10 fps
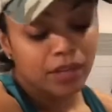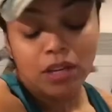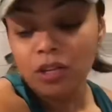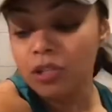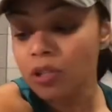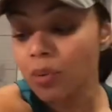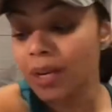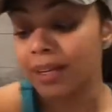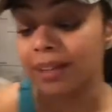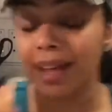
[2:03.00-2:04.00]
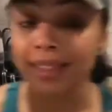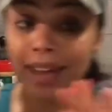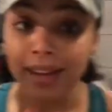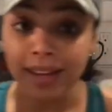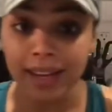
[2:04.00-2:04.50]
So we're gonna let
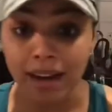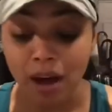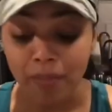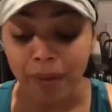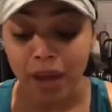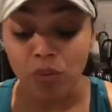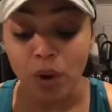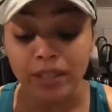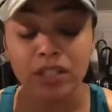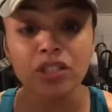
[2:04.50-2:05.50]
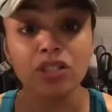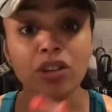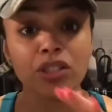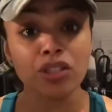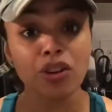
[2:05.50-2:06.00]
that heat up, and once it
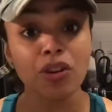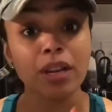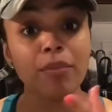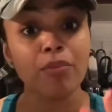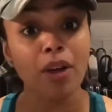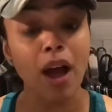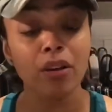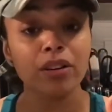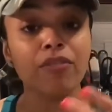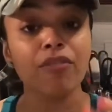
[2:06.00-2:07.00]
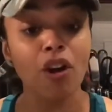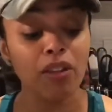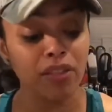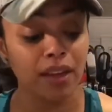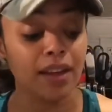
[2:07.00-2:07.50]
starts turning brown and
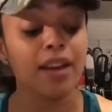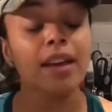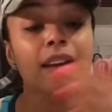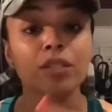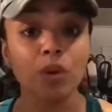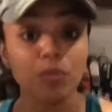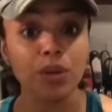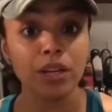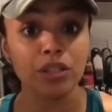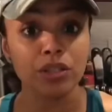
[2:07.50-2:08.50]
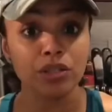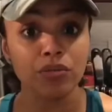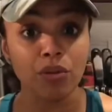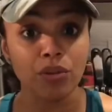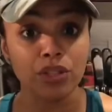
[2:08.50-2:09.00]
frothing is when we're gonna
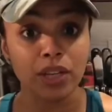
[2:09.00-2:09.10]
throw the chicken